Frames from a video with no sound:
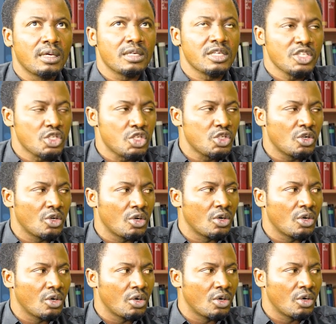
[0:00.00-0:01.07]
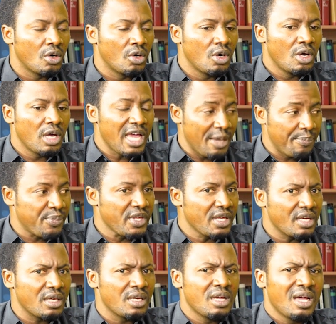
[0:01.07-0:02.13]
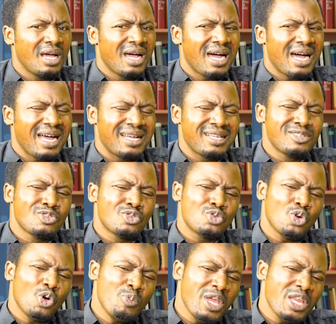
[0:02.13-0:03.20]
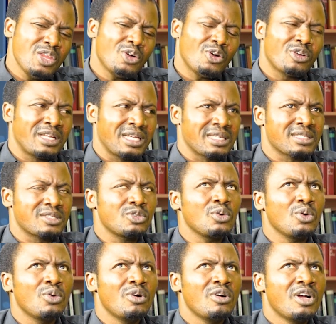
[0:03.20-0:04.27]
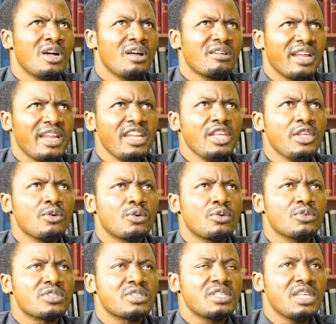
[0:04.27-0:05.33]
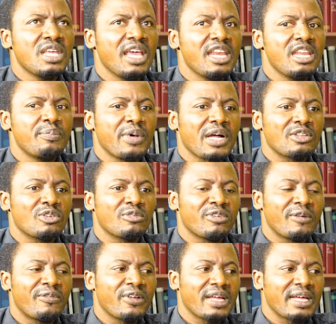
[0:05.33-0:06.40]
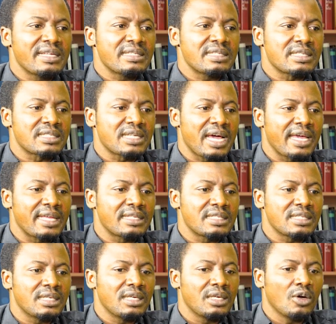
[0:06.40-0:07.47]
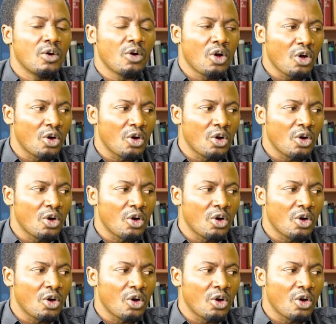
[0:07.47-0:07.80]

Ijo epic, and so many others. So really you could see any part of African society or